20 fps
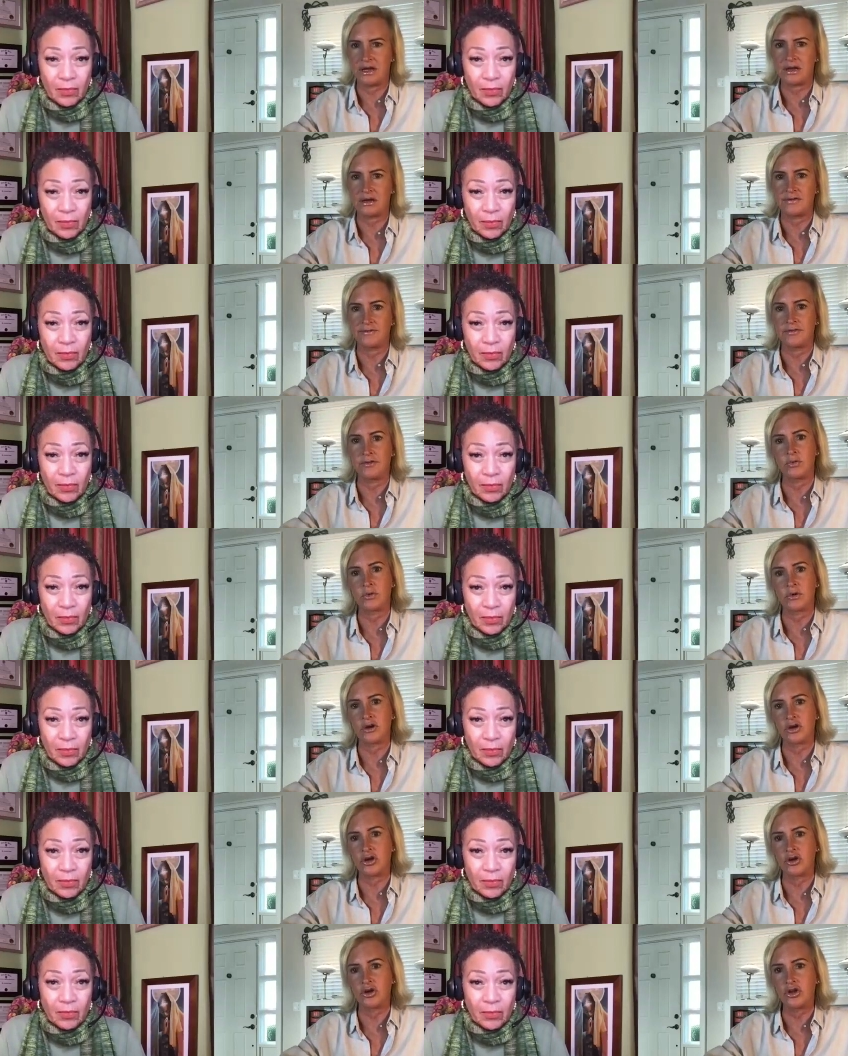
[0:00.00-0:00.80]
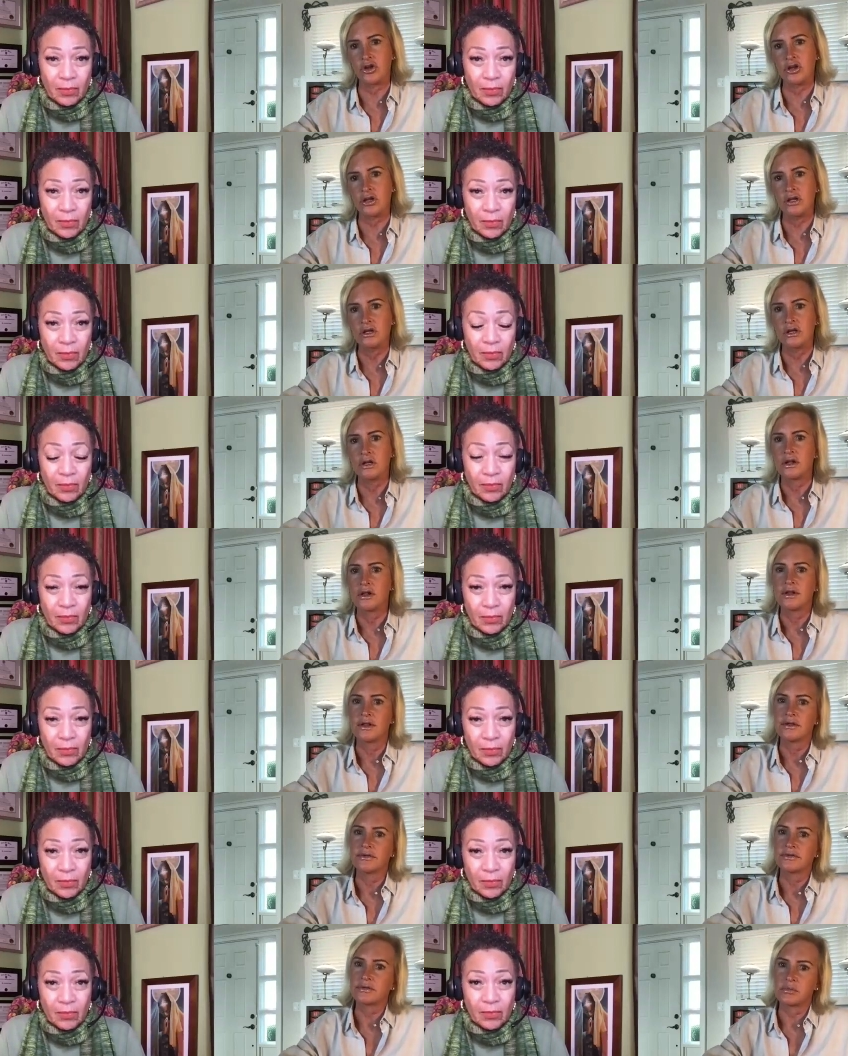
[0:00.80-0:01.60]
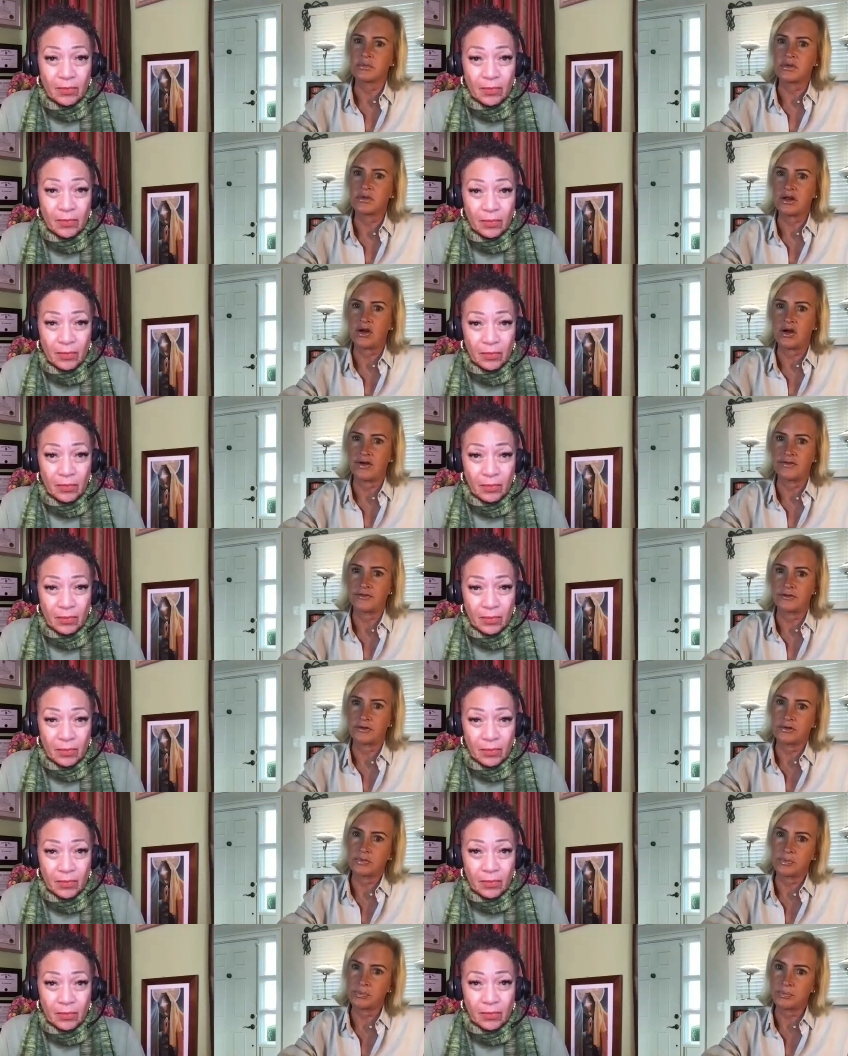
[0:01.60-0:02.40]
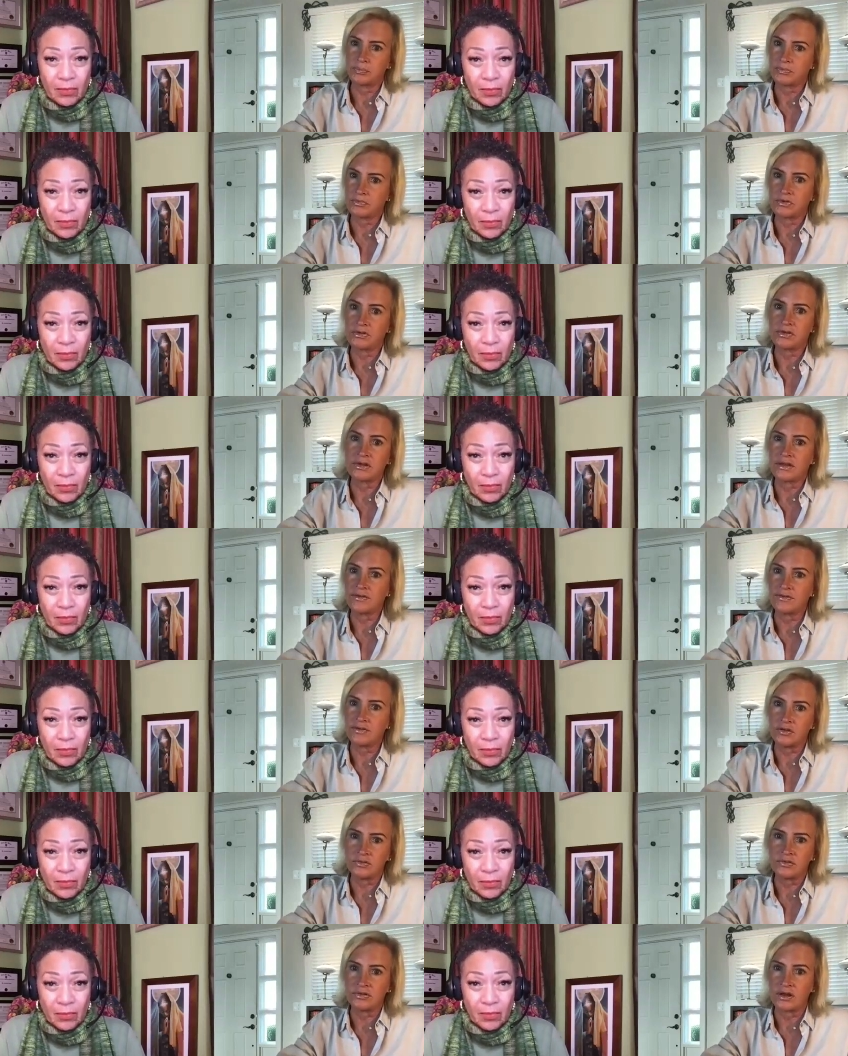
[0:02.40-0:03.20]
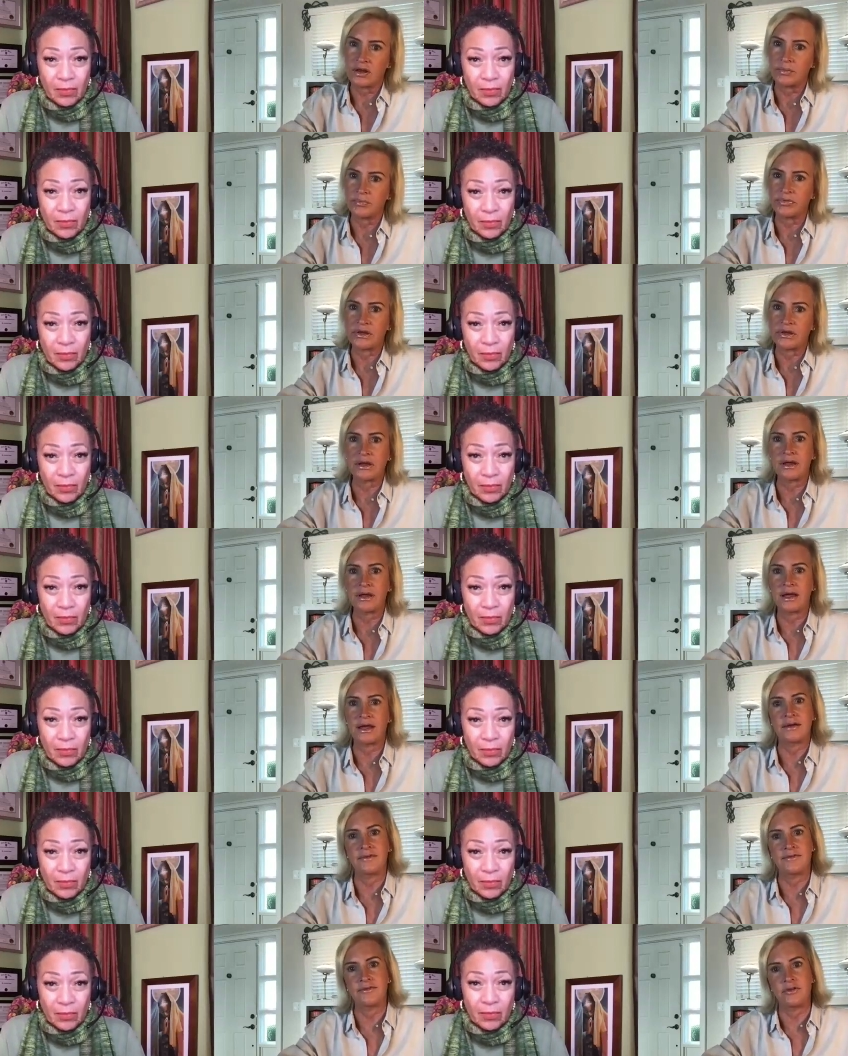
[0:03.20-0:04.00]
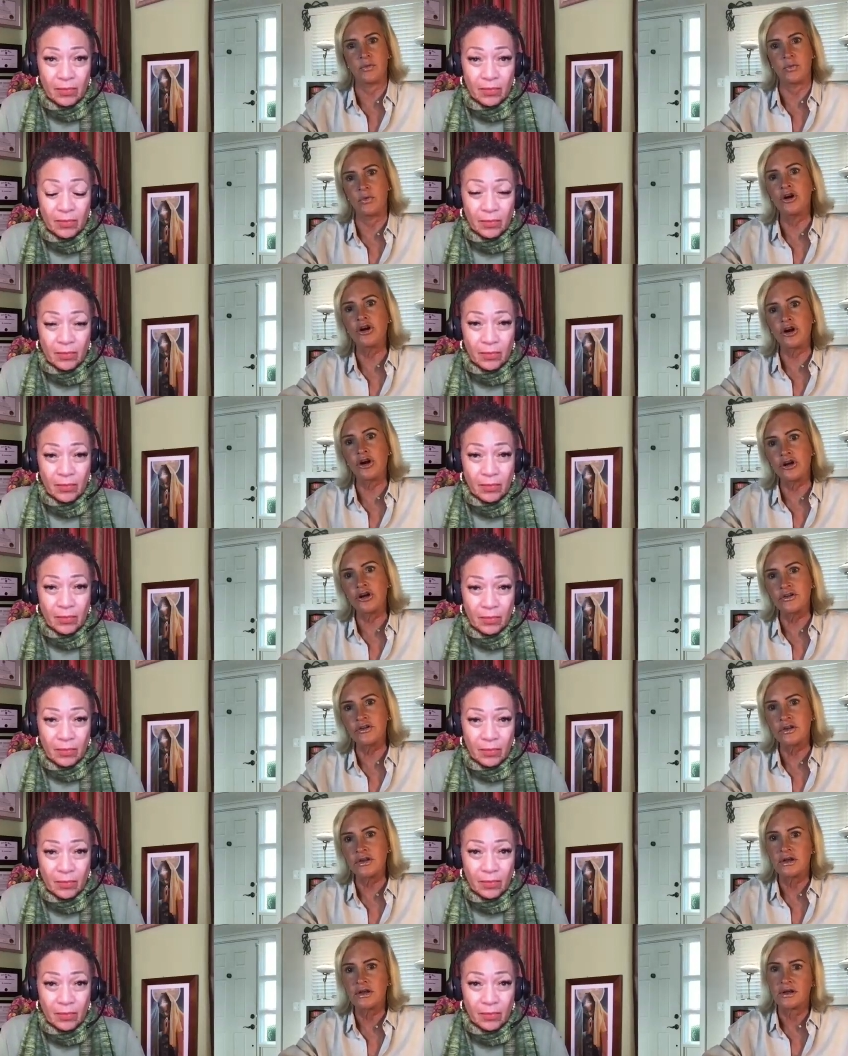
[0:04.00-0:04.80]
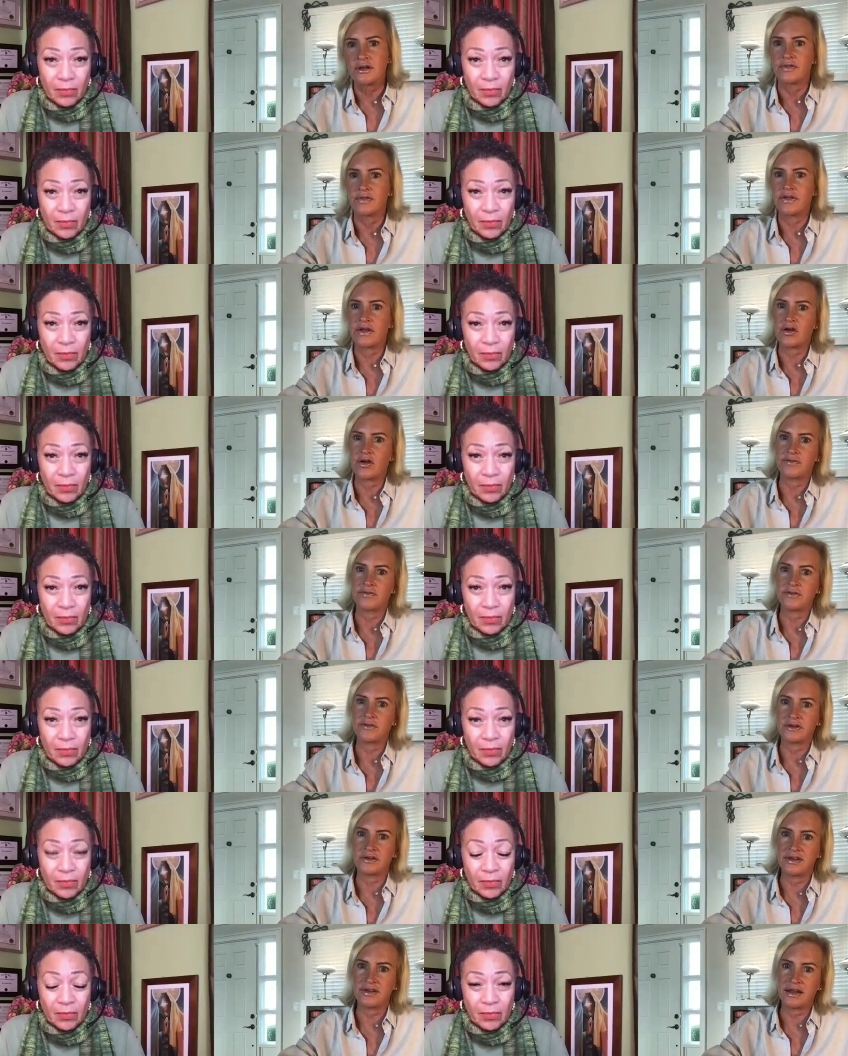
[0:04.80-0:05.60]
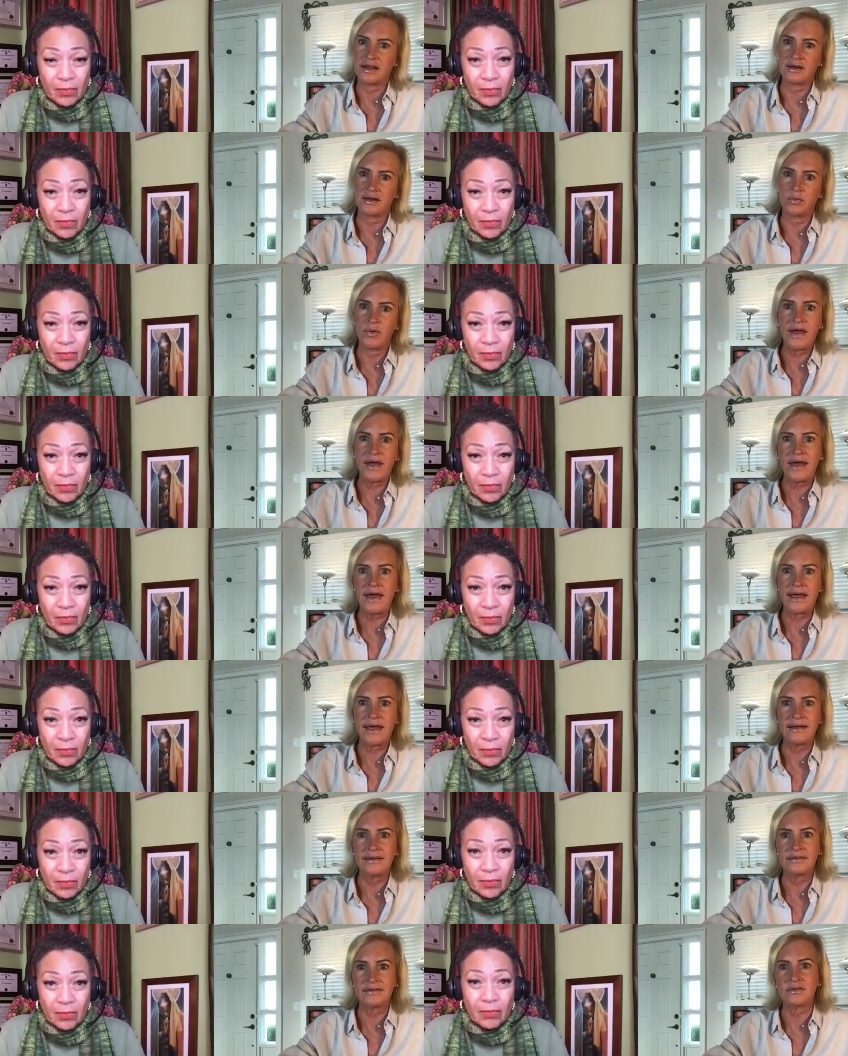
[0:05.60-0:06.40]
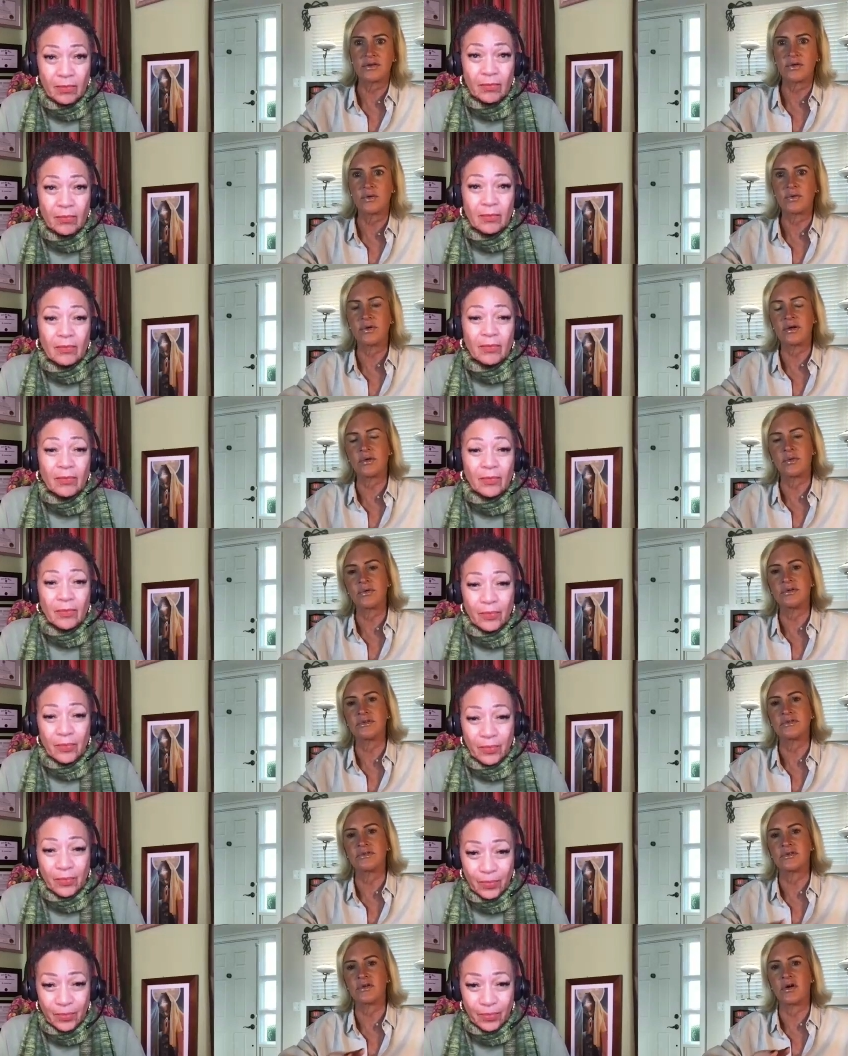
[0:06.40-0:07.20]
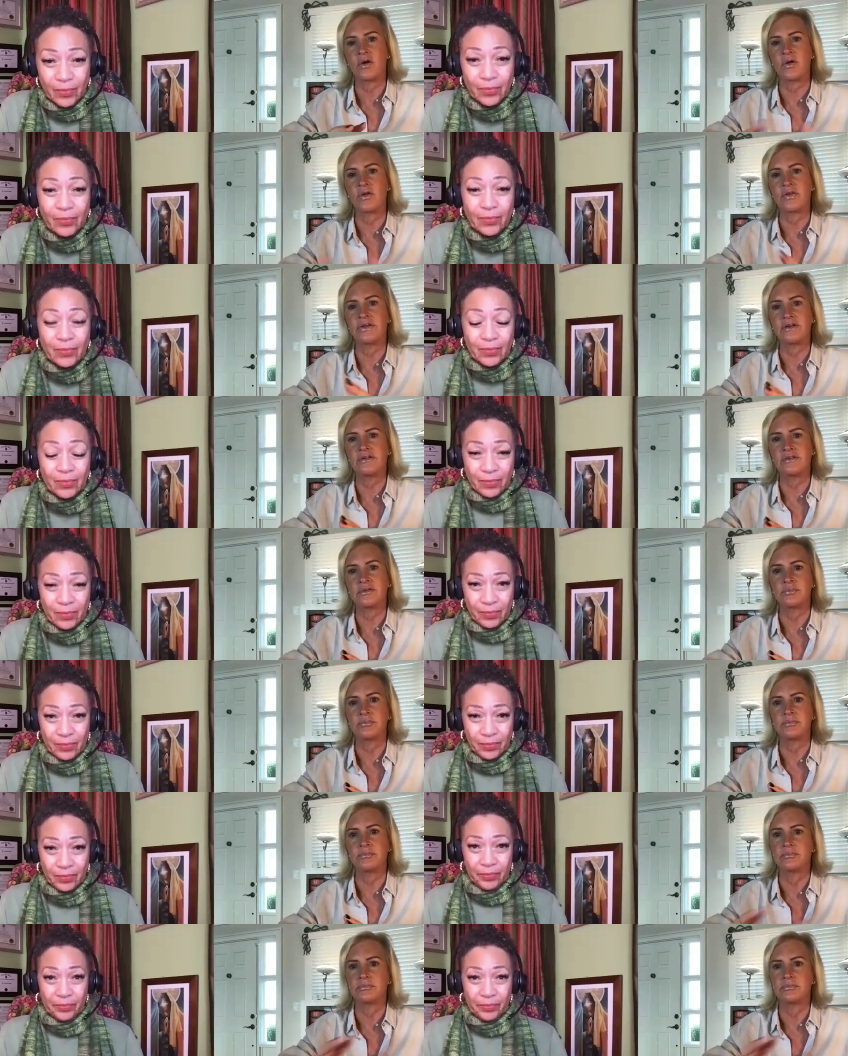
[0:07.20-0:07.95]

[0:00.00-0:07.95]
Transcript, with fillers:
Speaker 1: And if you were good, somebody offered to give you something, and if you weren't, they offered to take it away. So it was all these